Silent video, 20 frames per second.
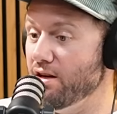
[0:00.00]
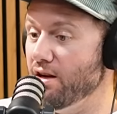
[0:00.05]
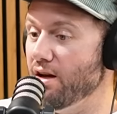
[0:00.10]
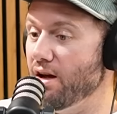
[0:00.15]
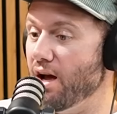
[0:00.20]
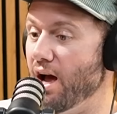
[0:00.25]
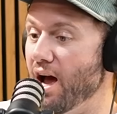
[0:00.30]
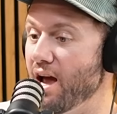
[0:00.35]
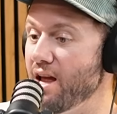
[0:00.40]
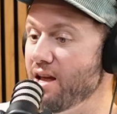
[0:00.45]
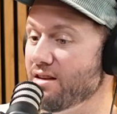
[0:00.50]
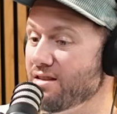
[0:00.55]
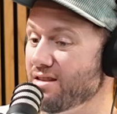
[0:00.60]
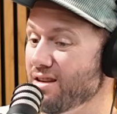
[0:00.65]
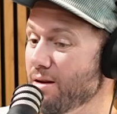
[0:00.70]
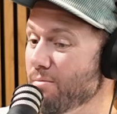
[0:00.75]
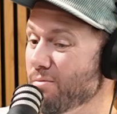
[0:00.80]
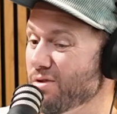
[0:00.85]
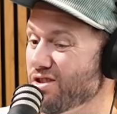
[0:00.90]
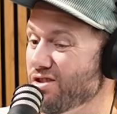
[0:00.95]
and A
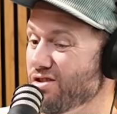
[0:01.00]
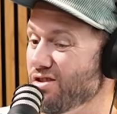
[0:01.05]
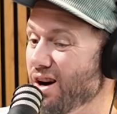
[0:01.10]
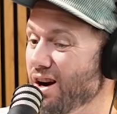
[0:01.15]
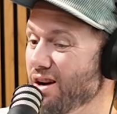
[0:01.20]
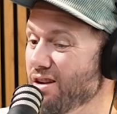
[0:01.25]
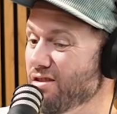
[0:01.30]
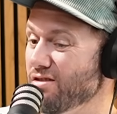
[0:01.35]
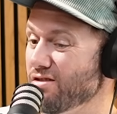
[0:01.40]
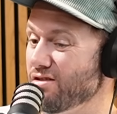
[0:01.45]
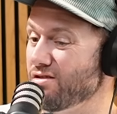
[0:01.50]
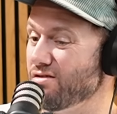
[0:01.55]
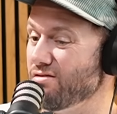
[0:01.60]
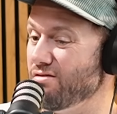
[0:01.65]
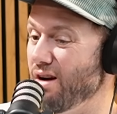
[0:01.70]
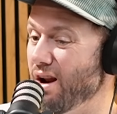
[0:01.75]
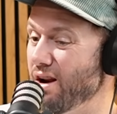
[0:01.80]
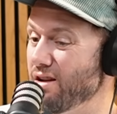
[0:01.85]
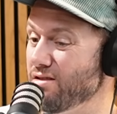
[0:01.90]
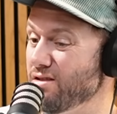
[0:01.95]
S M, Australian
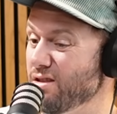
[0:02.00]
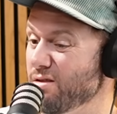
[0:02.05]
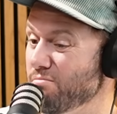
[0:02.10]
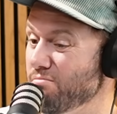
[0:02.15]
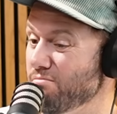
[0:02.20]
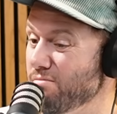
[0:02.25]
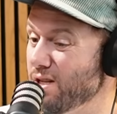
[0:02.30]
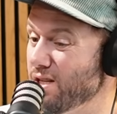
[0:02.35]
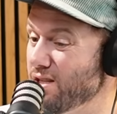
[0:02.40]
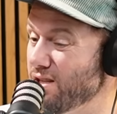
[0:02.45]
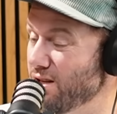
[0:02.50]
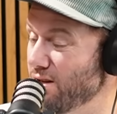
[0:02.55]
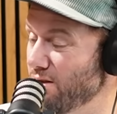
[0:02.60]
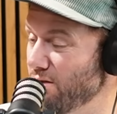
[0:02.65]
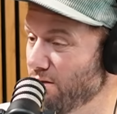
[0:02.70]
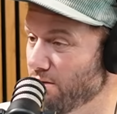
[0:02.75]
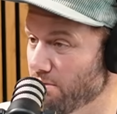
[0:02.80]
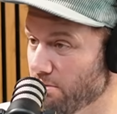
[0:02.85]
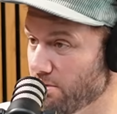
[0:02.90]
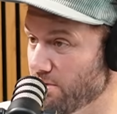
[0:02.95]
Strategy
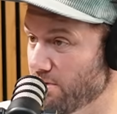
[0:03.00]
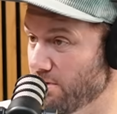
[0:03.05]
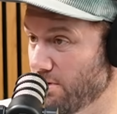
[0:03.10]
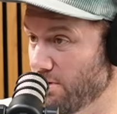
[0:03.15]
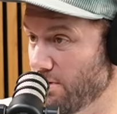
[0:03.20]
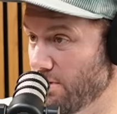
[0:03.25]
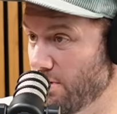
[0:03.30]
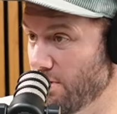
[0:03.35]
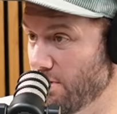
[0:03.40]
Materials.